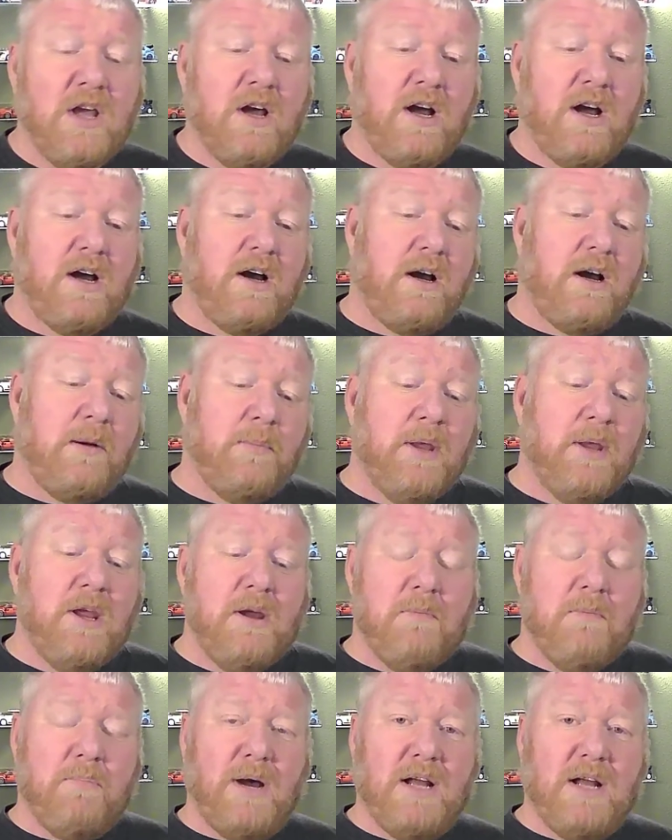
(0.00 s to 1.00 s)
Um,
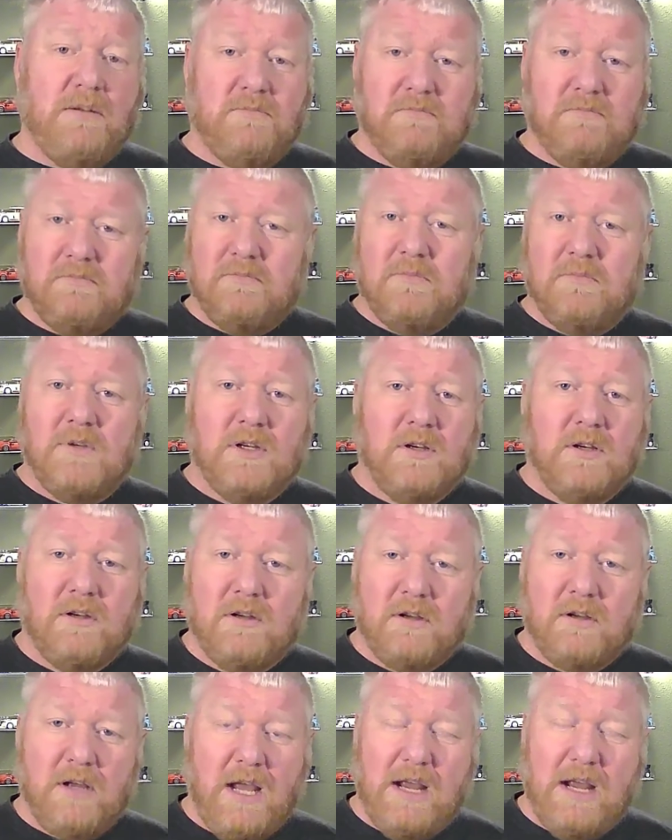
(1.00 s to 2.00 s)
but
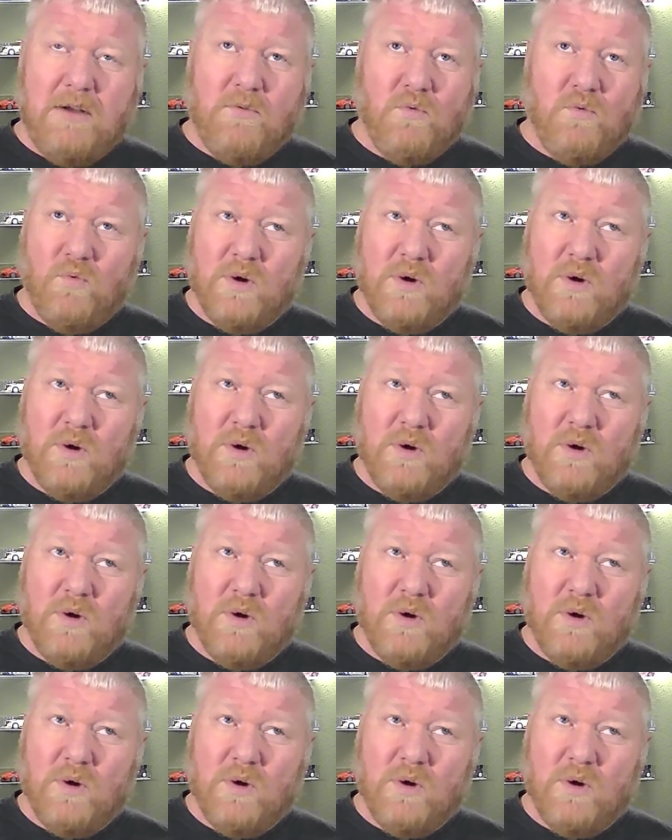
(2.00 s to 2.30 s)
and